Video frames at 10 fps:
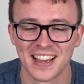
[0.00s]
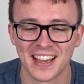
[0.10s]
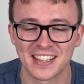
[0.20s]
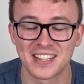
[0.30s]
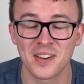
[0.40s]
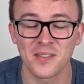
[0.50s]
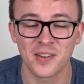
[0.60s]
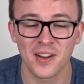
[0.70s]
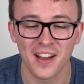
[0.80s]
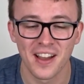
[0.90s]
is
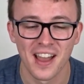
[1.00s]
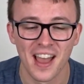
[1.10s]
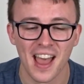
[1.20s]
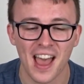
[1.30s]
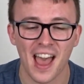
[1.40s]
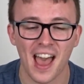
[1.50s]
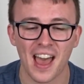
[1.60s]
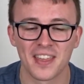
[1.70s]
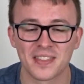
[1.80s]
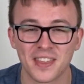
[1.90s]
over
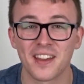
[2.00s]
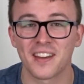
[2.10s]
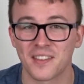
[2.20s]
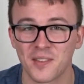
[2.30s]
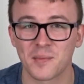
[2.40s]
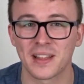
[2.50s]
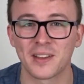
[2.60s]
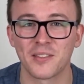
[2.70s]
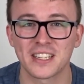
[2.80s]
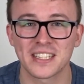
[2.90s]

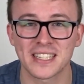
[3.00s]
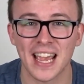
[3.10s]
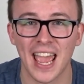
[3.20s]
1/3, which is